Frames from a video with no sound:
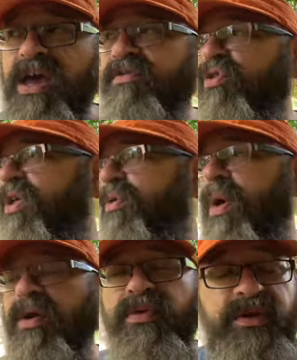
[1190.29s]
If you're like,
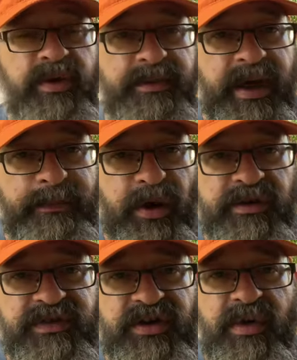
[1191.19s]
well, I really want to be a part
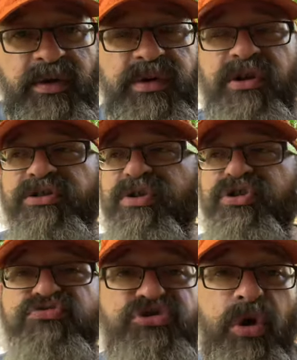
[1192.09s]
of Nicaraguan culture, and
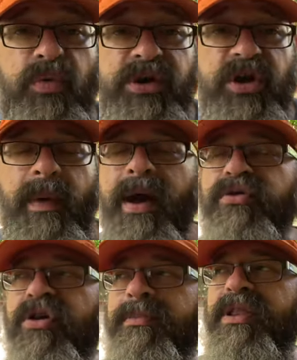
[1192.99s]
you don't want to go out,
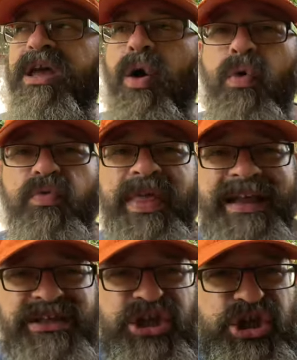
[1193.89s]
you're going to be like, oh,
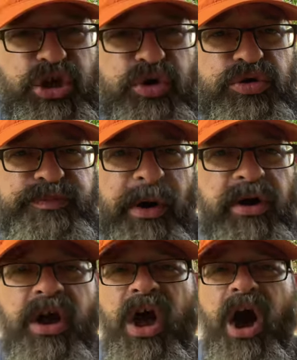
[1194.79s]
that's a huge
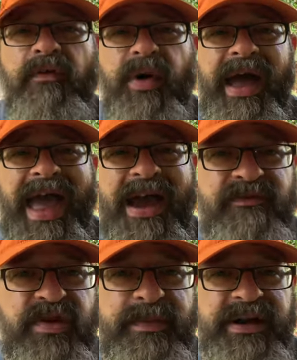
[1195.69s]
part of what
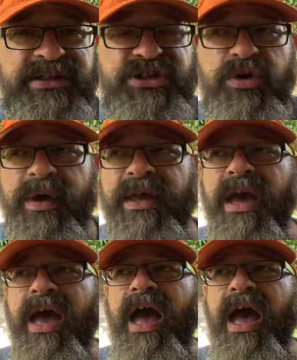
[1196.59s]
everybody's doing.